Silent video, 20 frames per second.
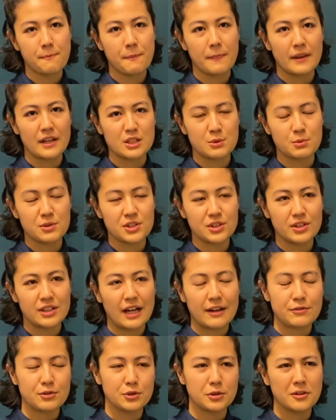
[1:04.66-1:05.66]
especially
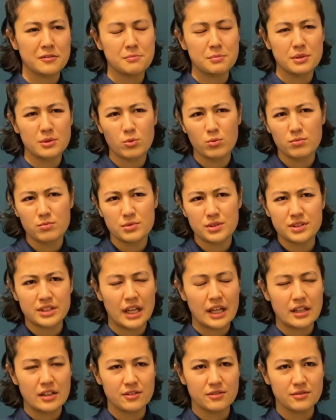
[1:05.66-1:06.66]
after you have been
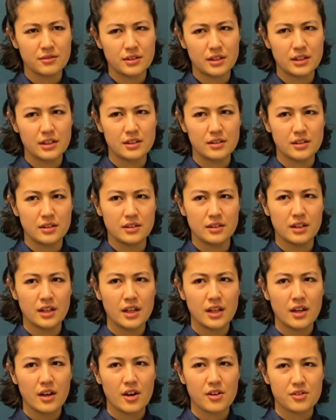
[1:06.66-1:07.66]
stayed in
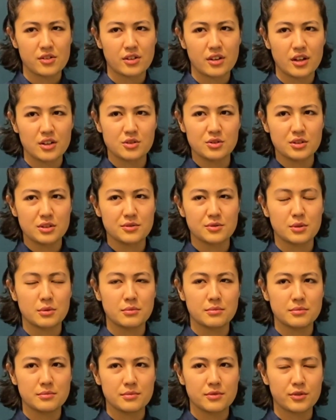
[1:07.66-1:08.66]
other countries
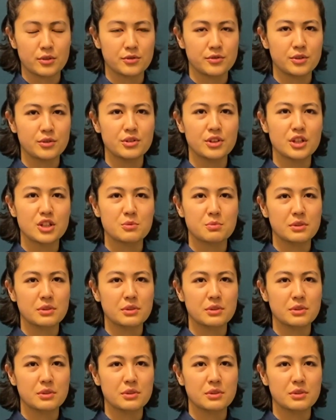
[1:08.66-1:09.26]
for a few years,